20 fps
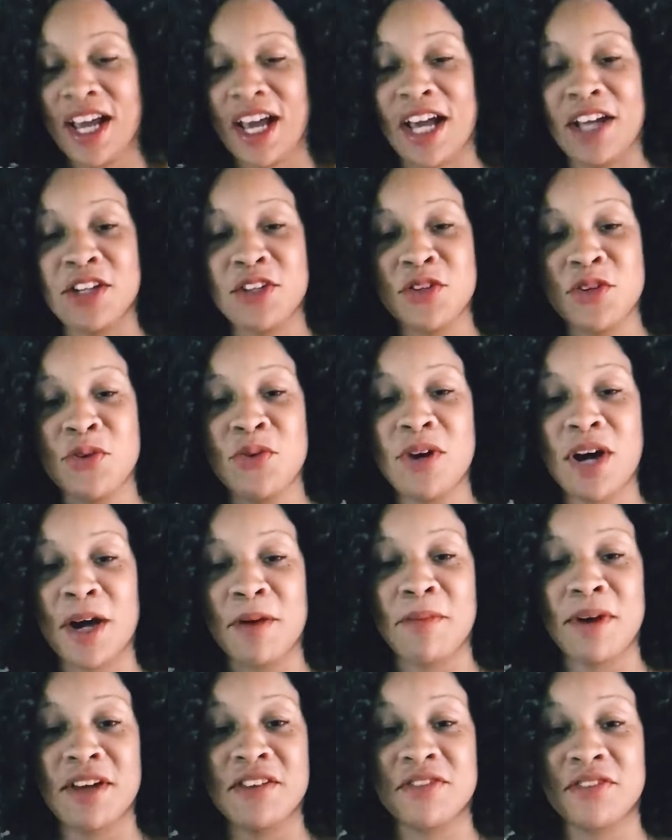I knew I
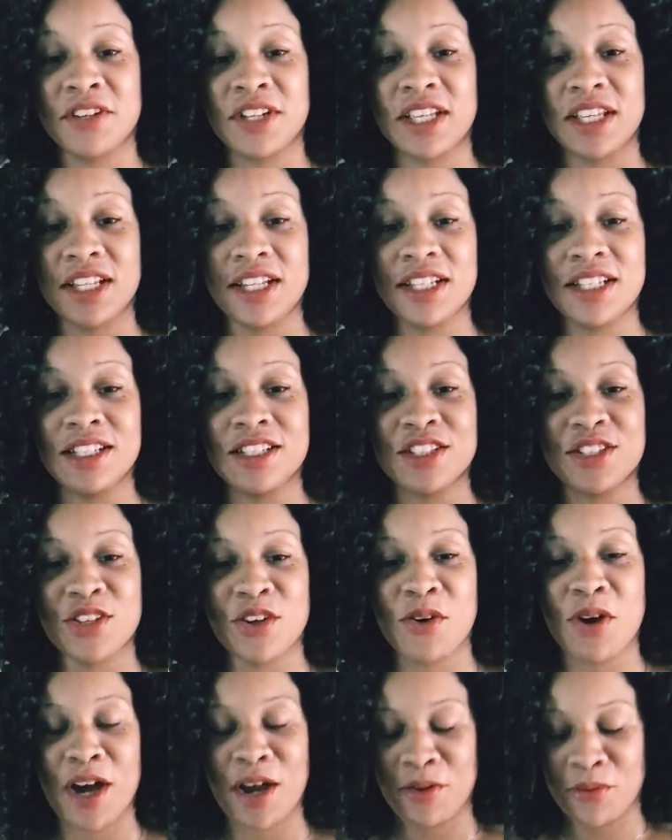might forget it, so
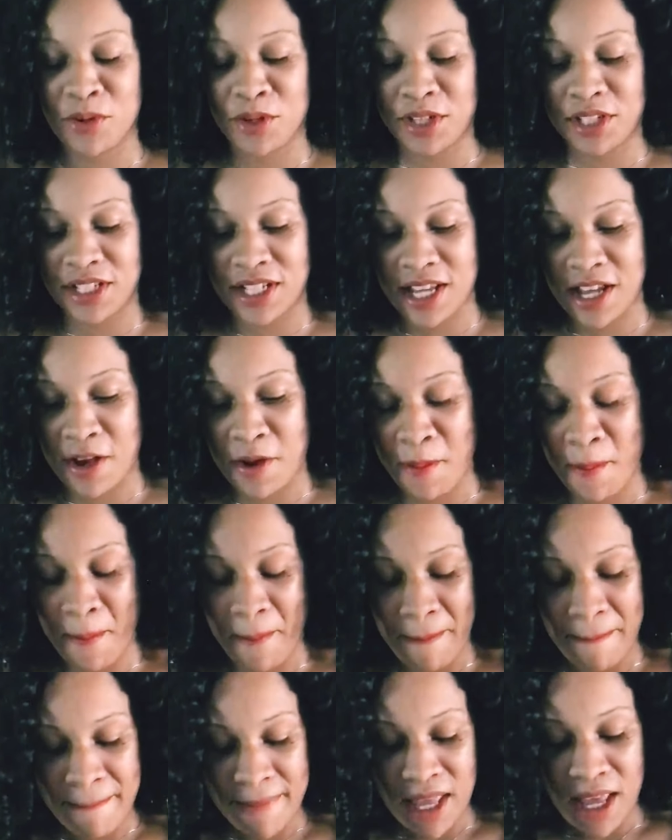I wrote it down.
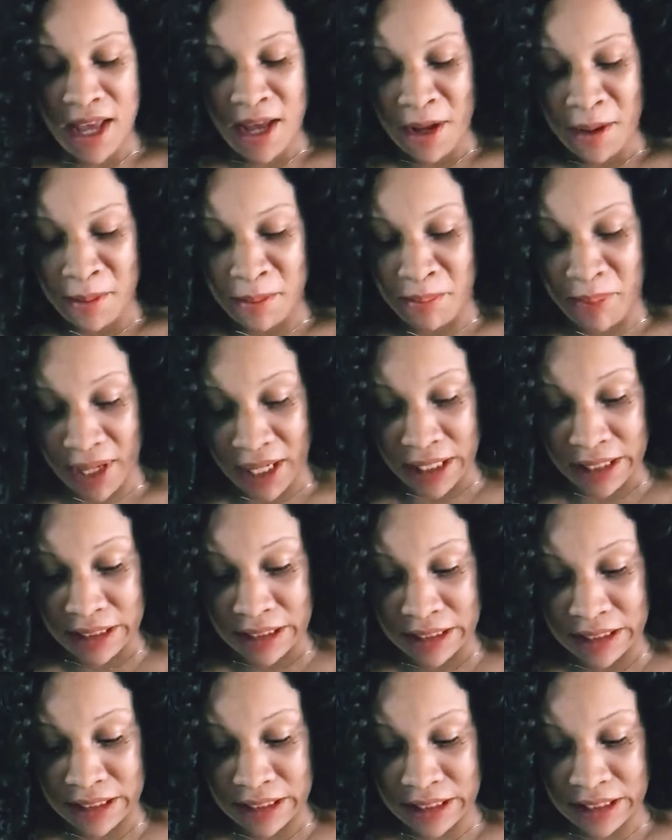But
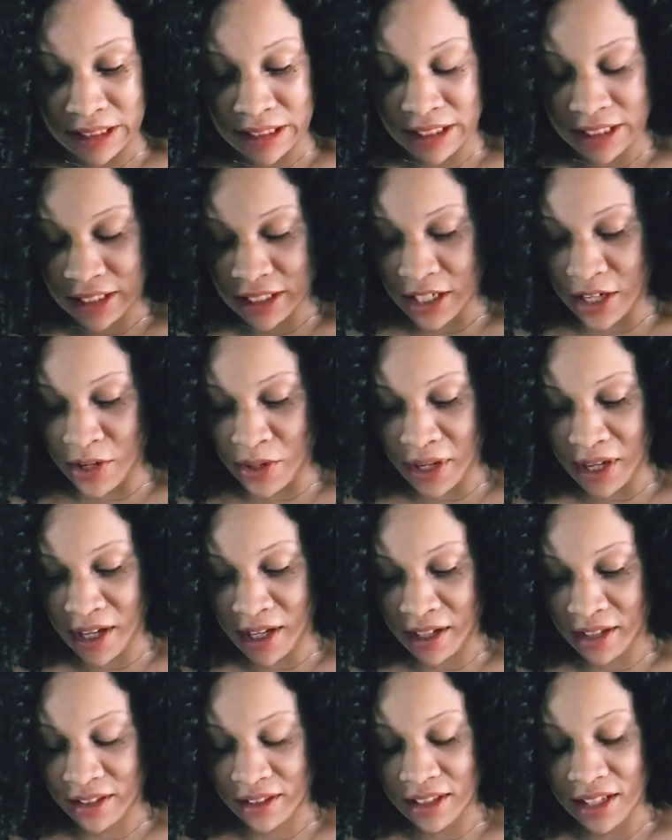
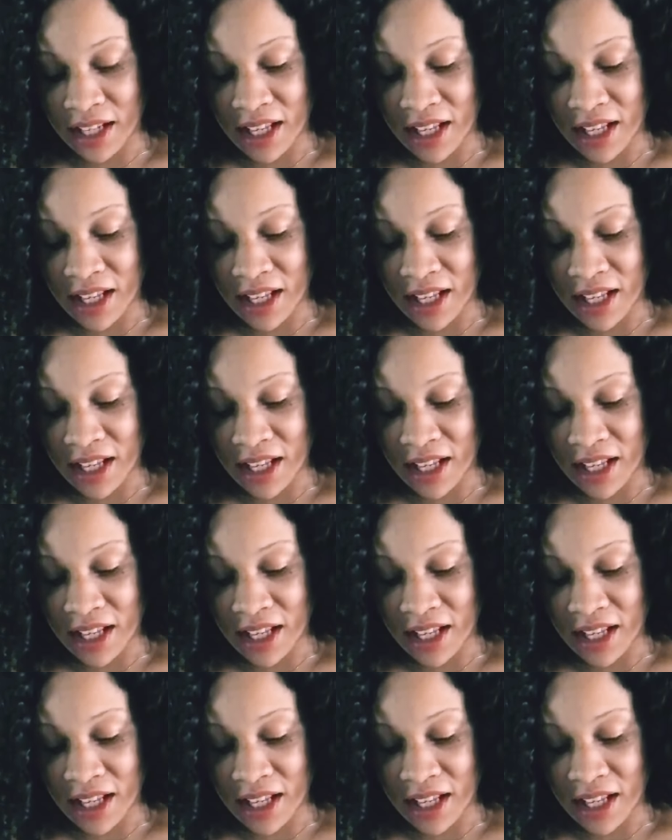okay.